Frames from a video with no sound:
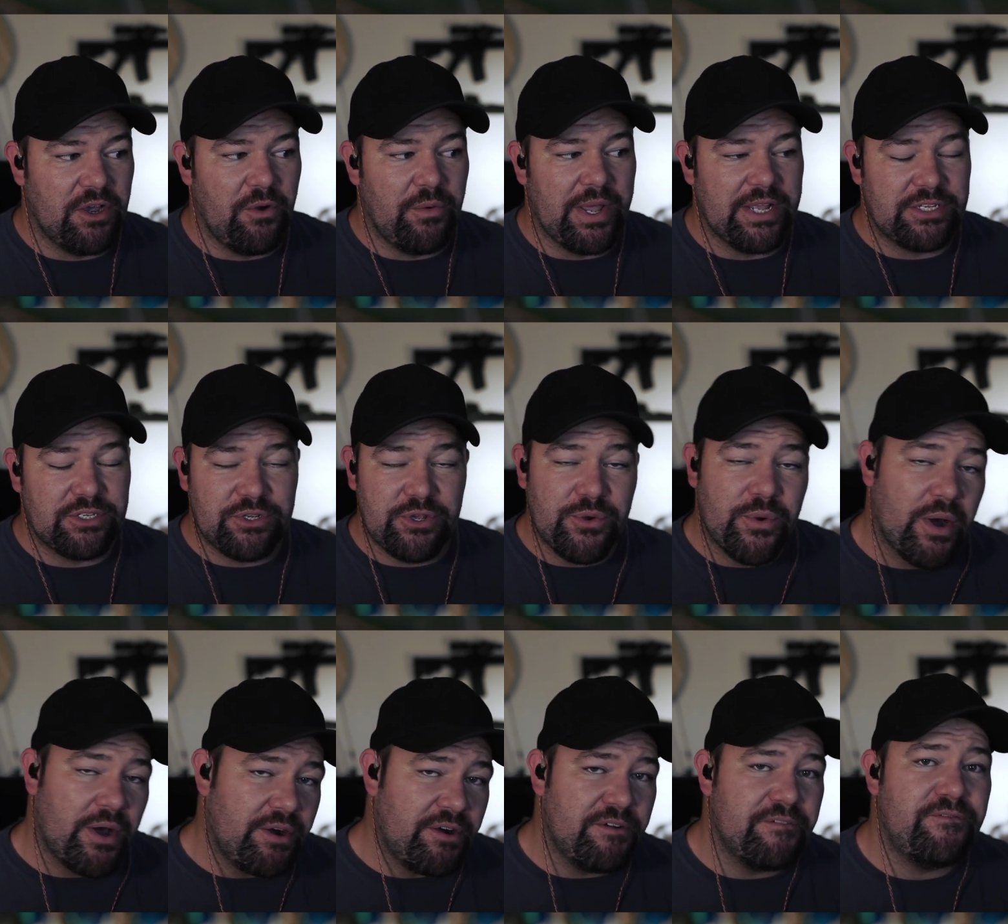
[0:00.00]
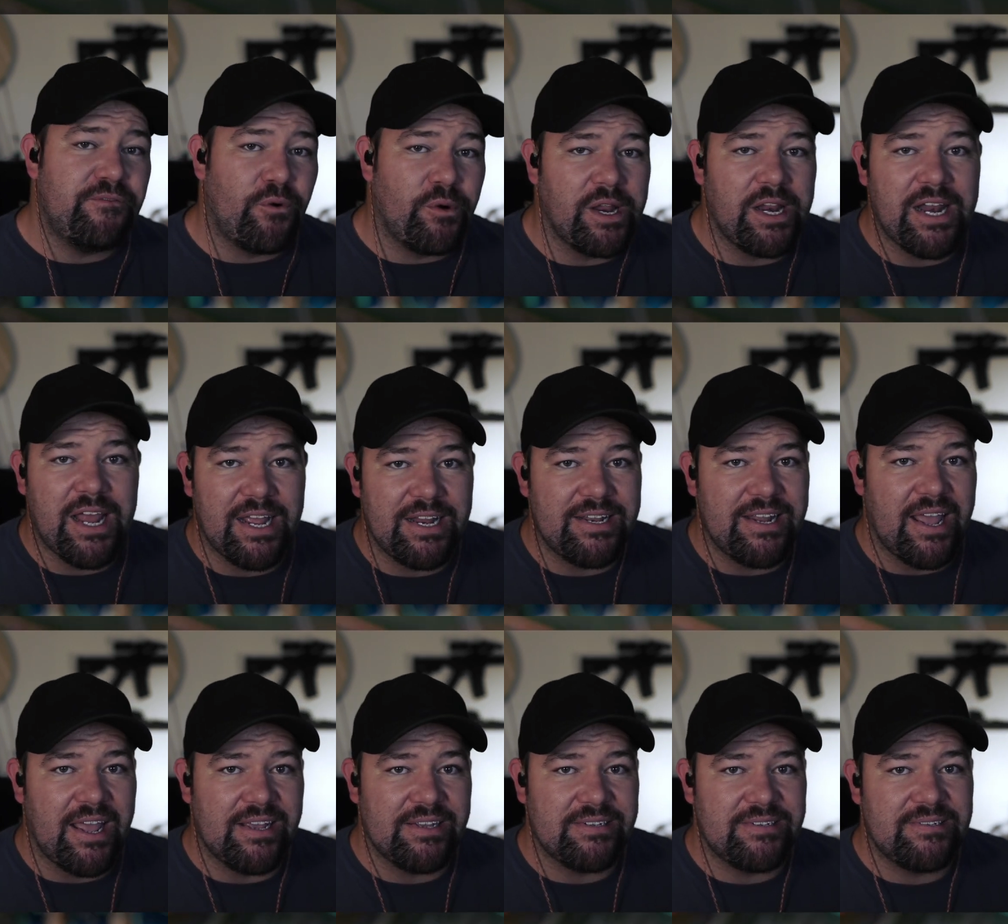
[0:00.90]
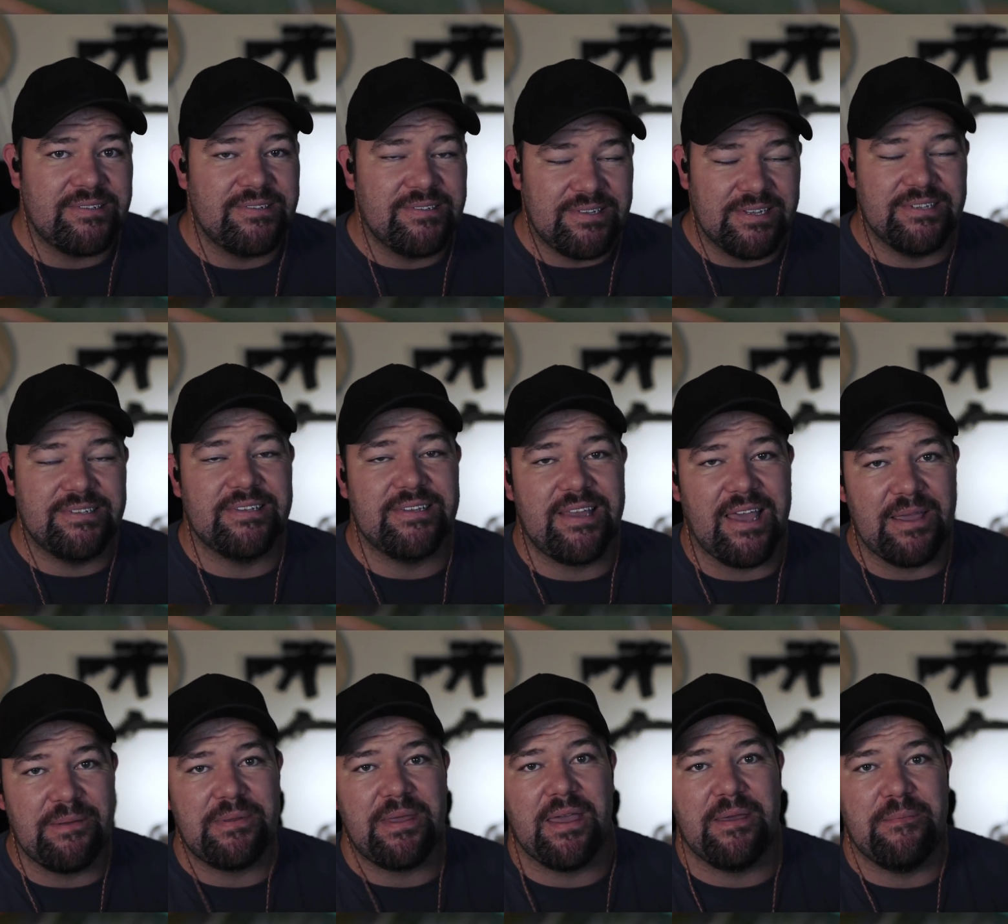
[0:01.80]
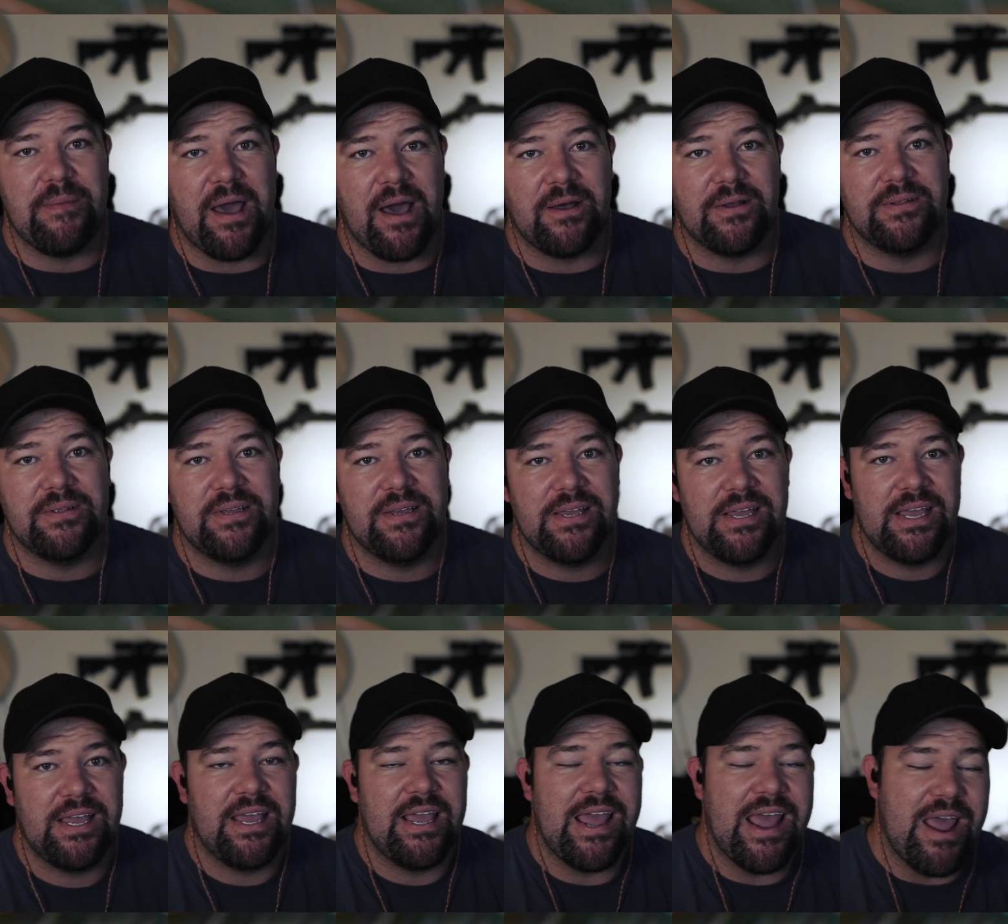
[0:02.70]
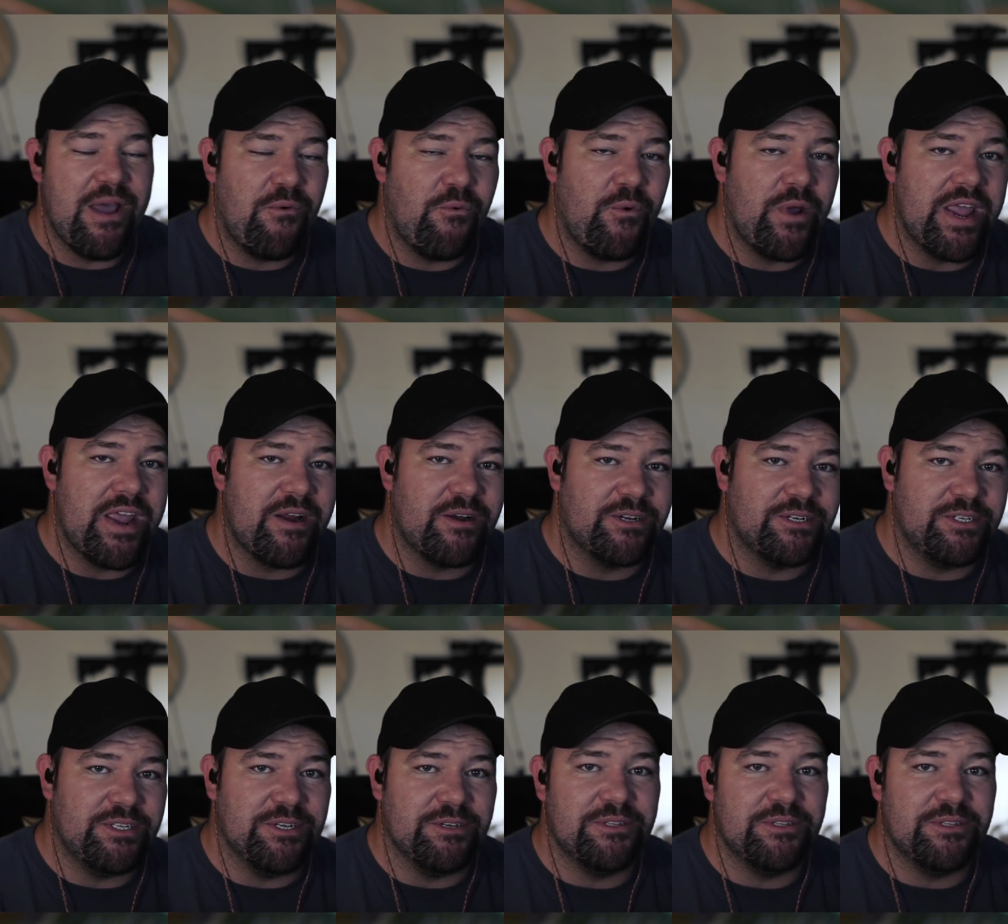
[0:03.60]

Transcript: So it's 249 days since the game came out, and we are